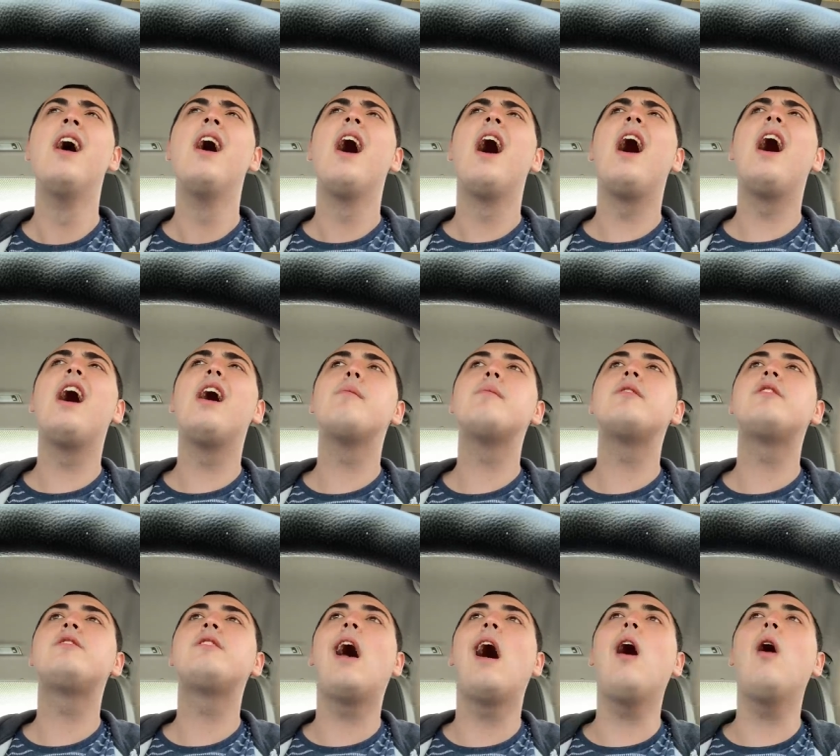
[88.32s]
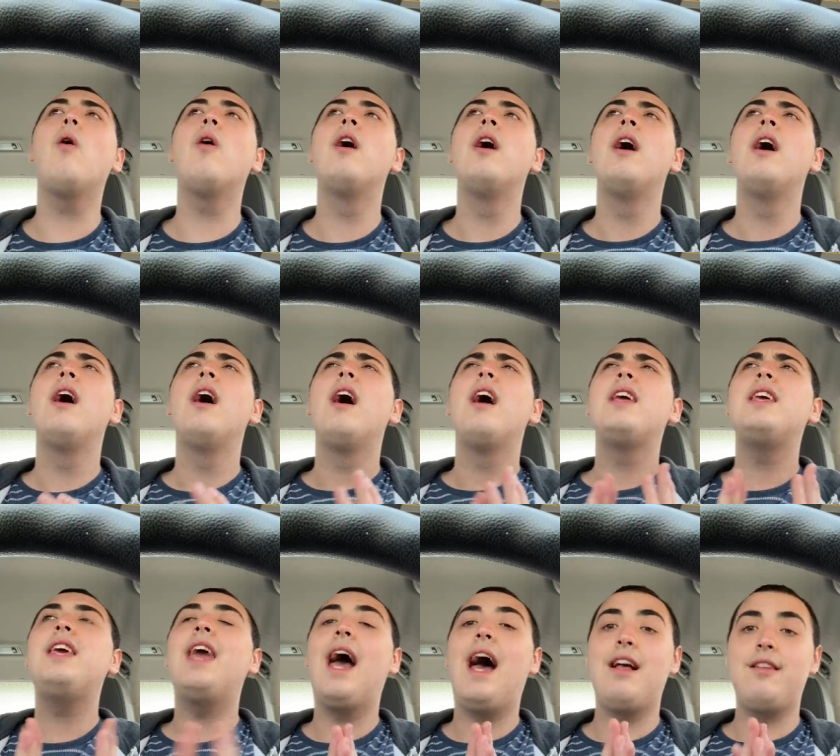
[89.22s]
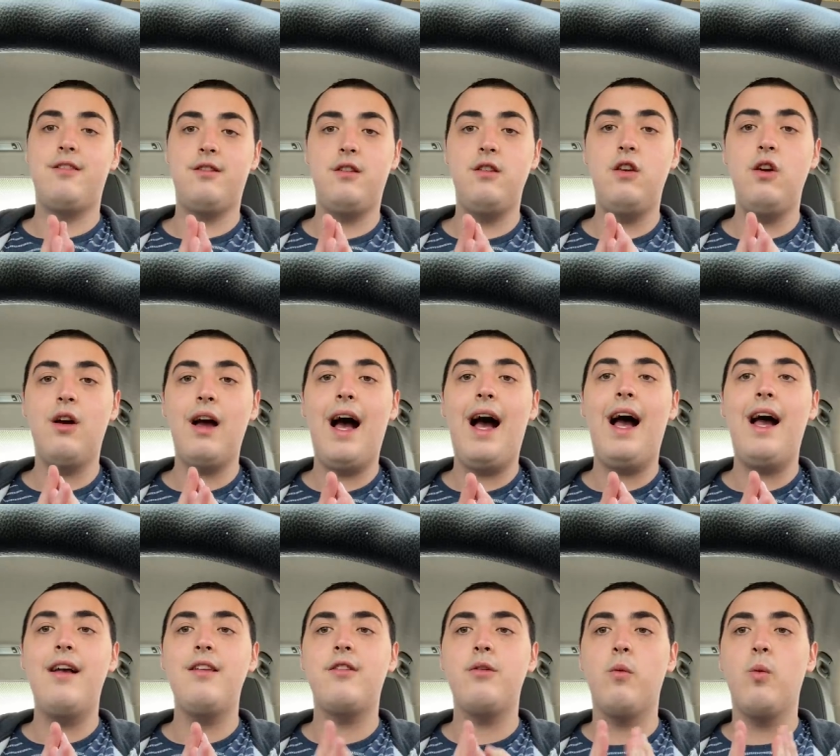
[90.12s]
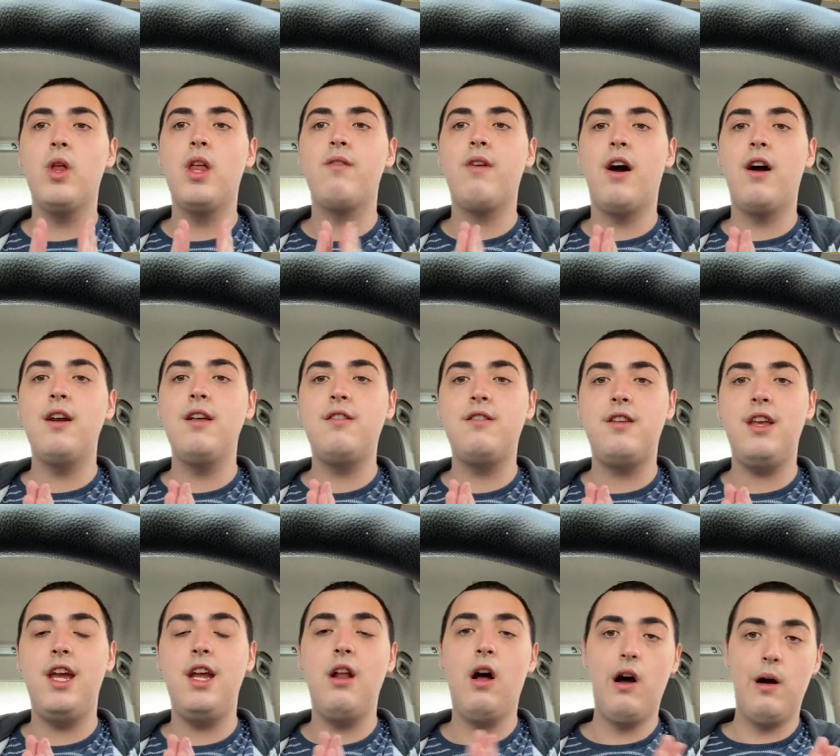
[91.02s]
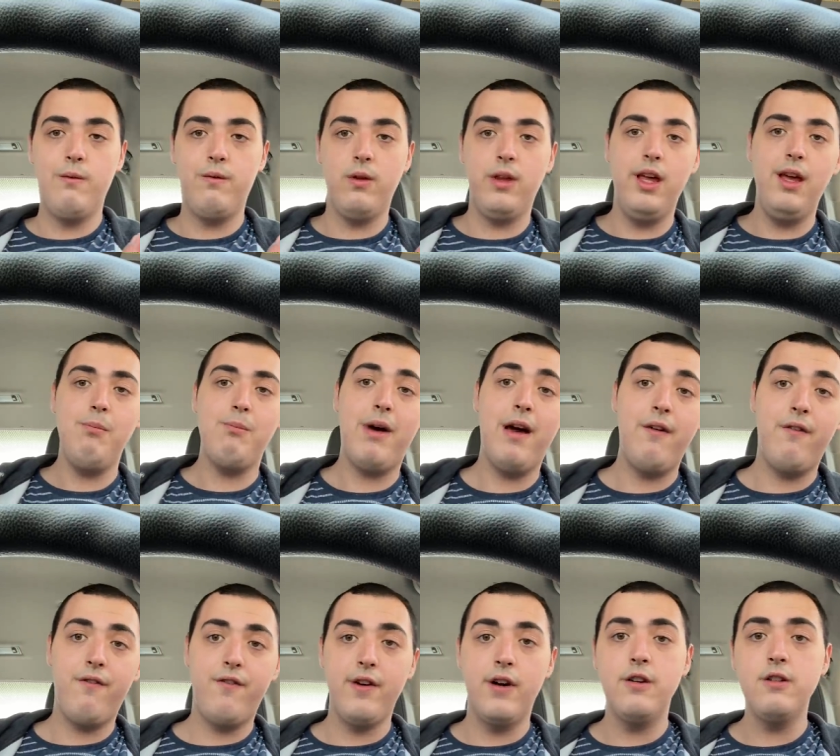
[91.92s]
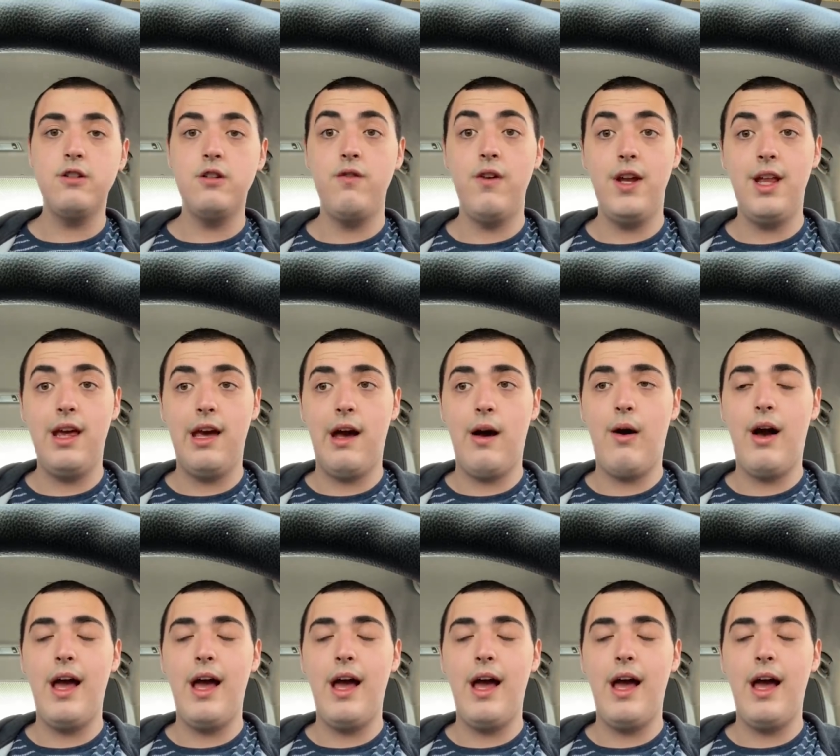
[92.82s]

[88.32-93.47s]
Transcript: Um, so yes, you guys will have already seen, hopefully, my first video.